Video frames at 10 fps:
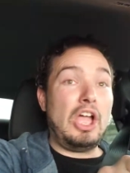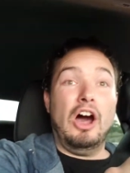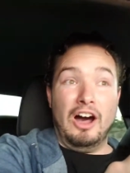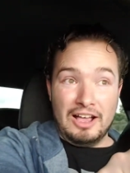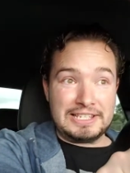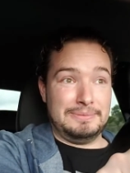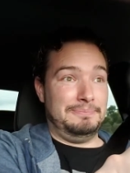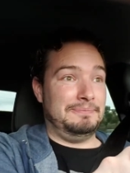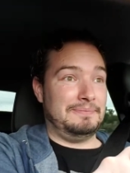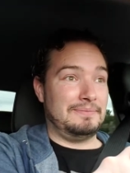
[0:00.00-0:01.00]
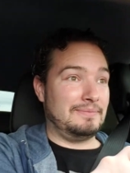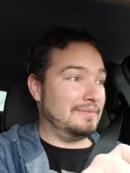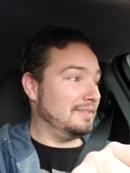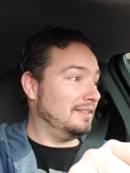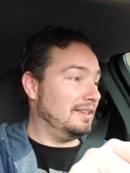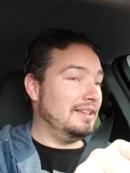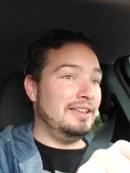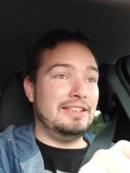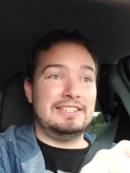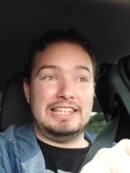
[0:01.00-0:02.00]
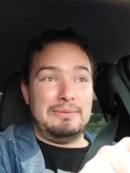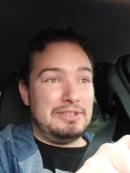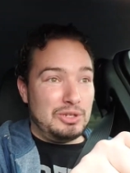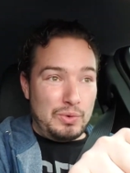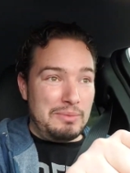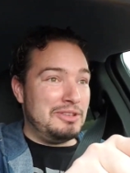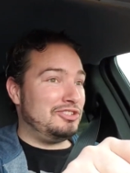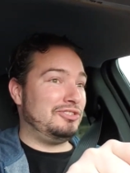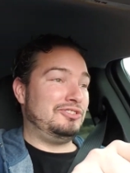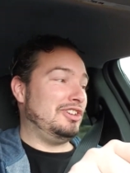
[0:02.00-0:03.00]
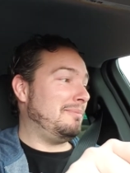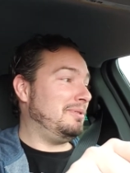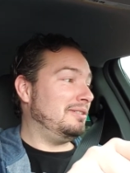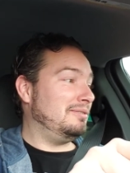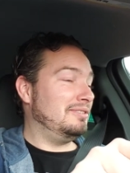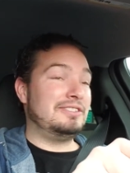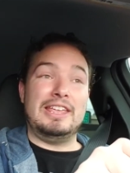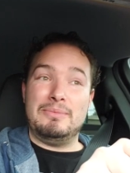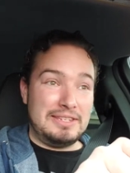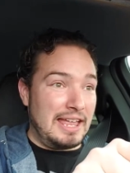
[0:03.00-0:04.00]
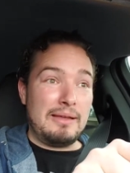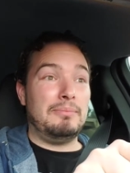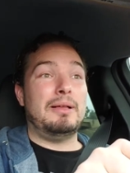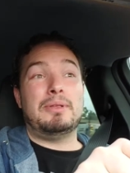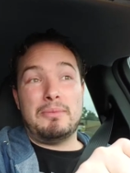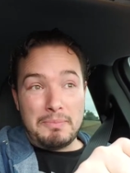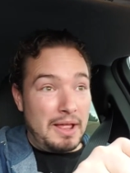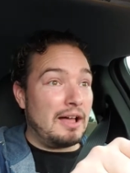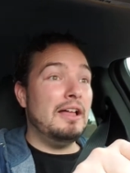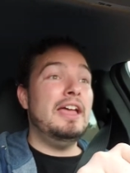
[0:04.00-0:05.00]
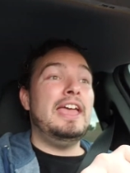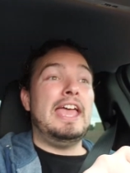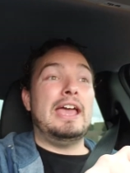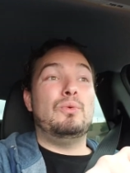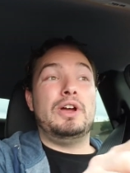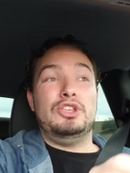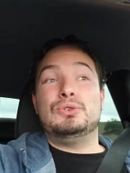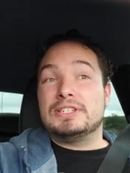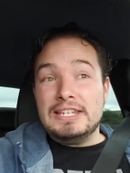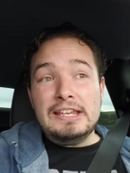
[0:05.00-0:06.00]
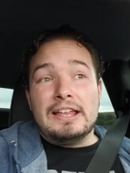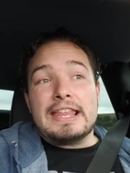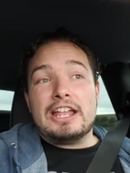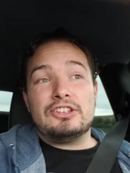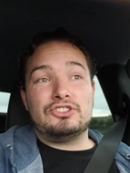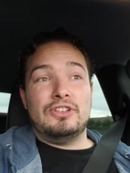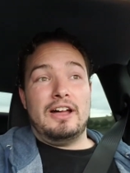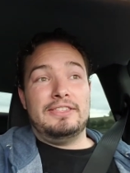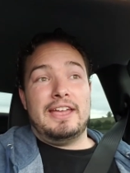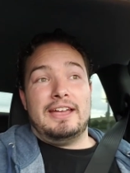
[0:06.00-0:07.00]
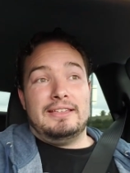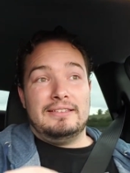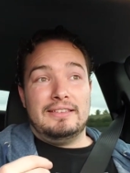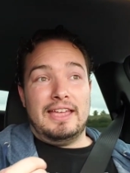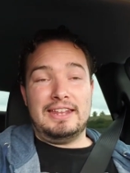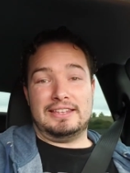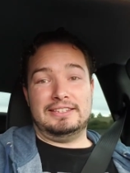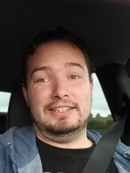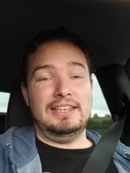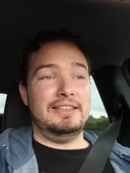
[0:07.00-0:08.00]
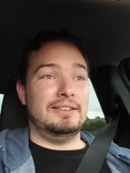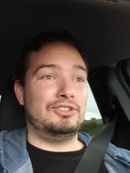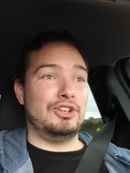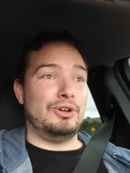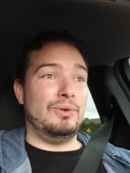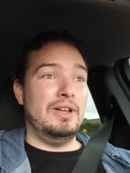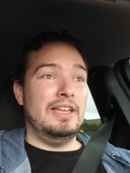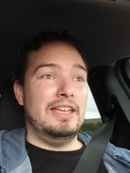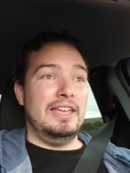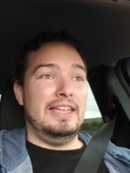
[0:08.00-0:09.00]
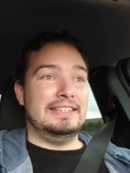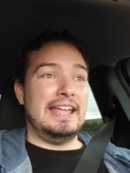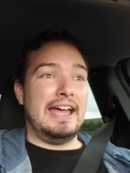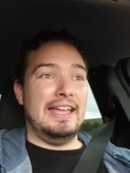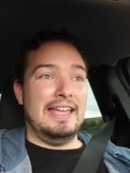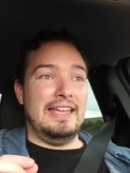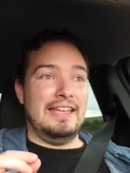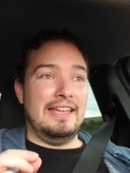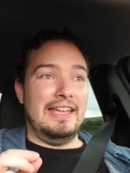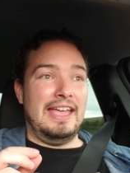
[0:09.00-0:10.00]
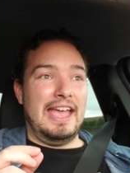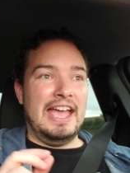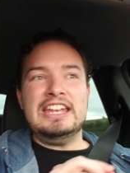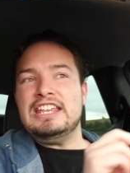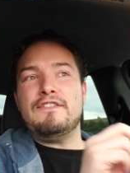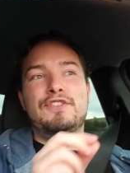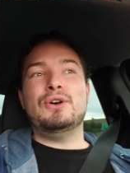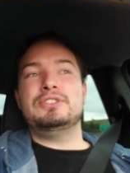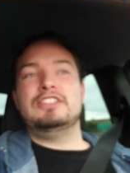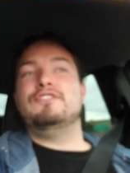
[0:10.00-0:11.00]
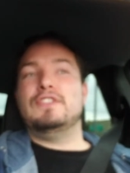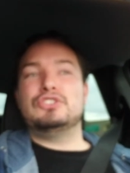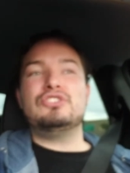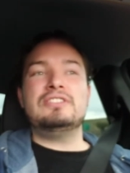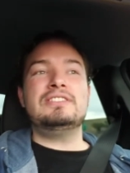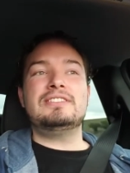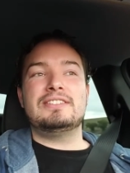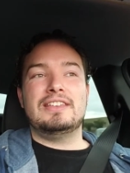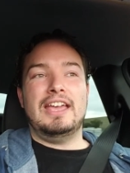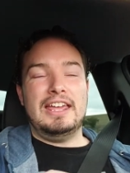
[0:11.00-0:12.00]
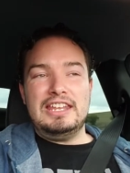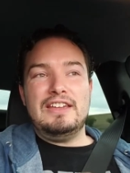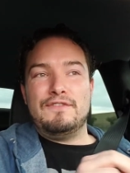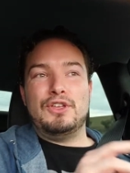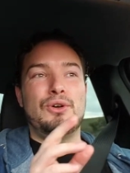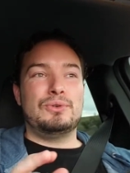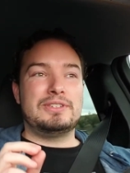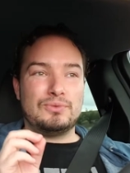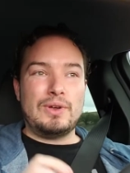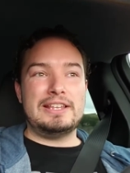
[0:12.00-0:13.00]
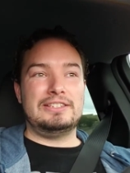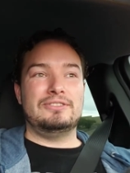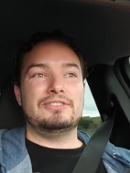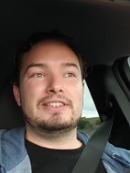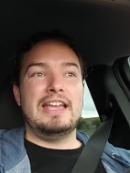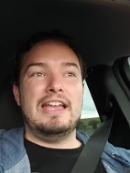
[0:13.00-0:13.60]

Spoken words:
Awesome. Same as the women's champion. Same as that. Blah, blah, blah, blah. And what you see on that NXT show is that any of those divisions, any of those wrestlers